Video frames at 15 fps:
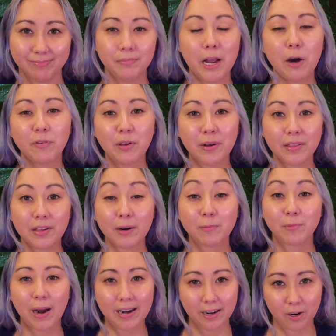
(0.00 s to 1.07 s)
Now, if you get
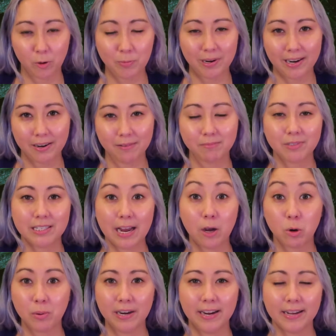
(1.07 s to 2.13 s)
there right at opening, say
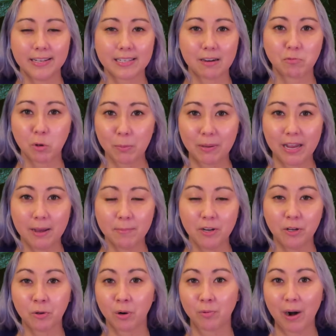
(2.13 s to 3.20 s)
opening is at 4 p.m.
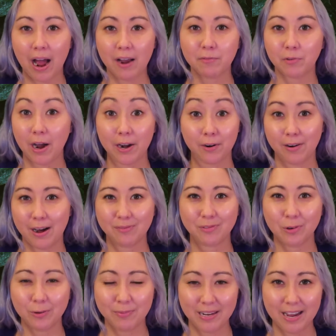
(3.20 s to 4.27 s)
and you arrive right around
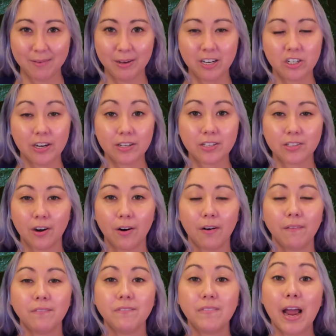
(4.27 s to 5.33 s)
4 p.m., chances
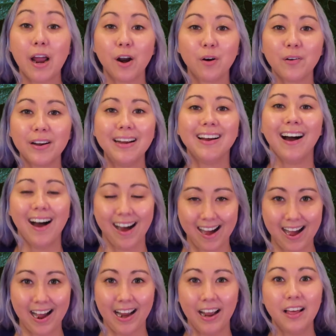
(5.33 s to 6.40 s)
are very
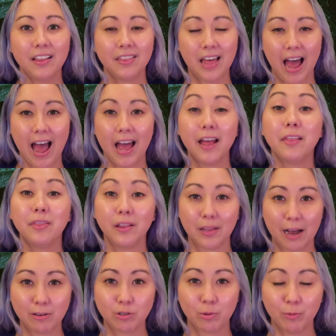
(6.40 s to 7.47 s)
high that the
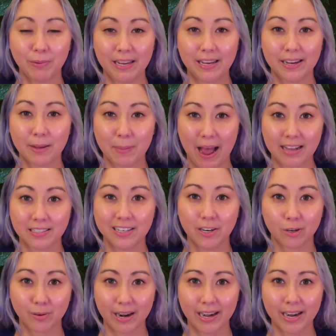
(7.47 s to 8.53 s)
lounge will be at capacity
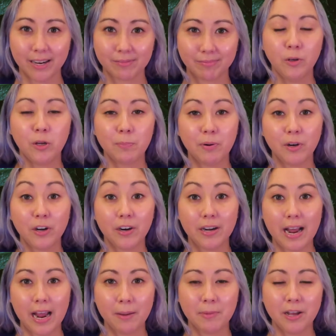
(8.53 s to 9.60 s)
already. You can put your
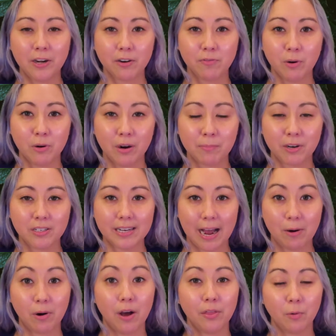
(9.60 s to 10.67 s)
name and your phone number
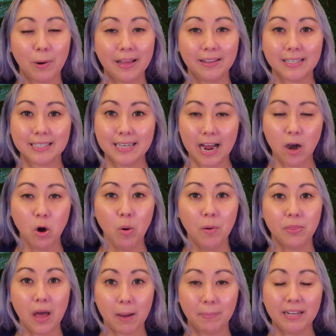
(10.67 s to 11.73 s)
down on the wait list now.
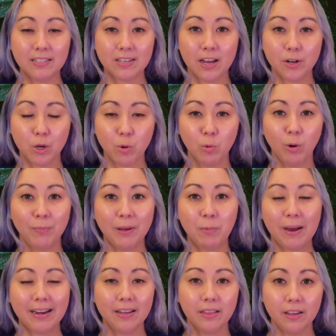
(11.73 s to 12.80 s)
That being said, you will be
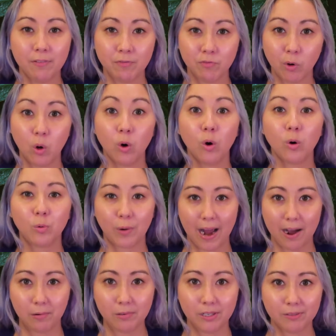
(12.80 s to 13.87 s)
waiting the full
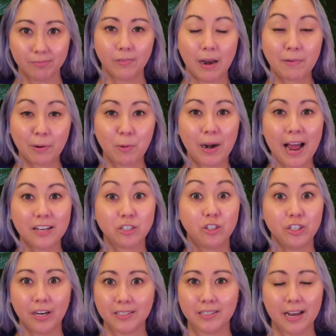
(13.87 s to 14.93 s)
round. Everyone has
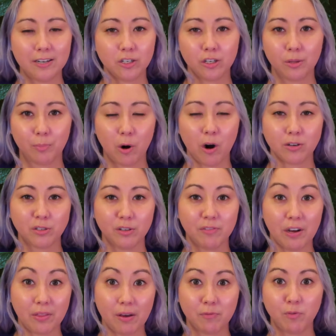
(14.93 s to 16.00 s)
just entered the bar, so you've
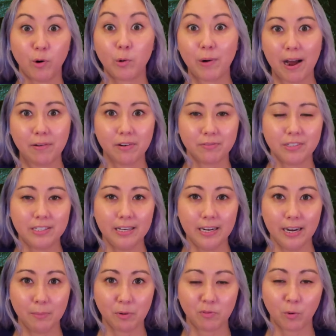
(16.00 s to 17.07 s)
got that full round of
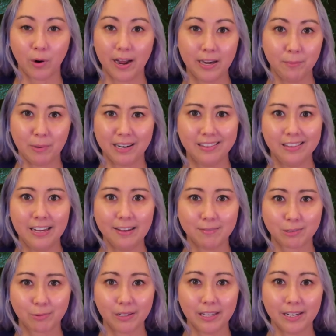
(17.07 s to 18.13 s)
seating before anybody
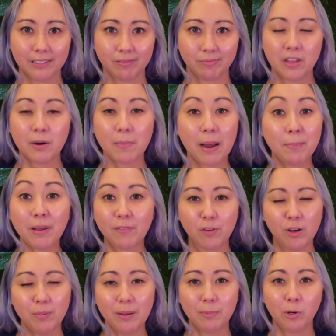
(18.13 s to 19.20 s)
leaves, really. There might be a
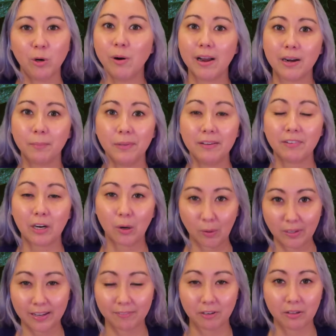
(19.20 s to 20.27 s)
few people who end up leaving
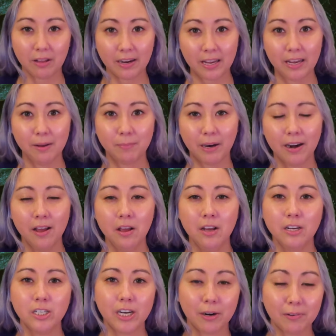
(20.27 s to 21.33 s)
early if you're lucky, but
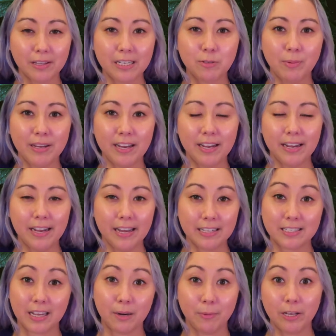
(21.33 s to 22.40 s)
generally speaking,
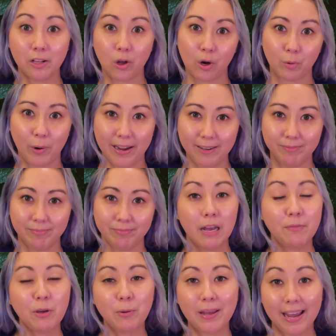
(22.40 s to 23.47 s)
it's going to be a long wait.
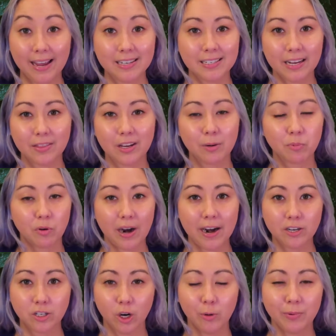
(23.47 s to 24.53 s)
If you can't get there
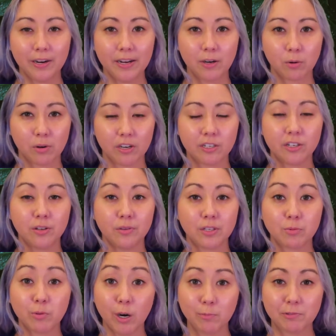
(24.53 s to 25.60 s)
prior to opening in order to do
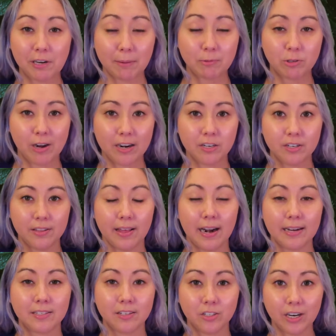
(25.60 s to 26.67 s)
this rope drop strategy that
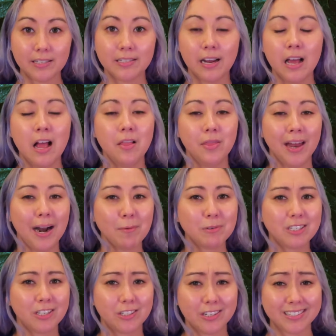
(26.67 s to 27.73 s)
I suggest, then I
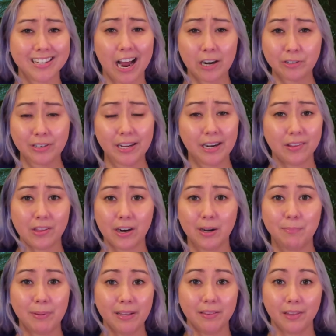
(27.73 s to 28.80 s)
would suggest actually getting there
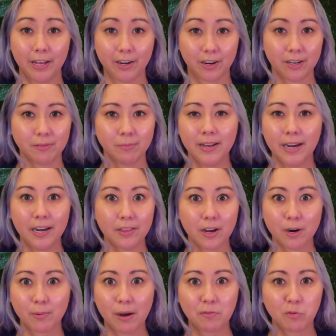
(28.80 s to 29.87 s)
a bit later. Getting
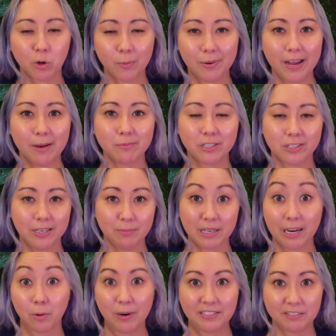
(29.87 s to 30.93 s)
there around 4 p.m. just seems
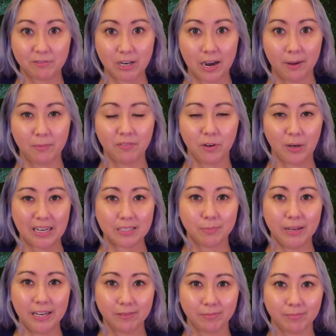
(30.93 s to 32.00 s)
like a waste of time if you ask
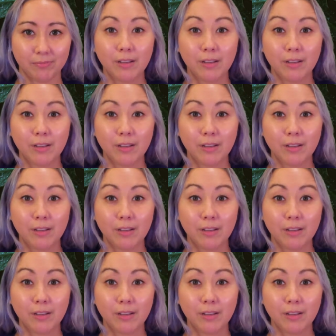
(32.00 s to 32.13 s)
me.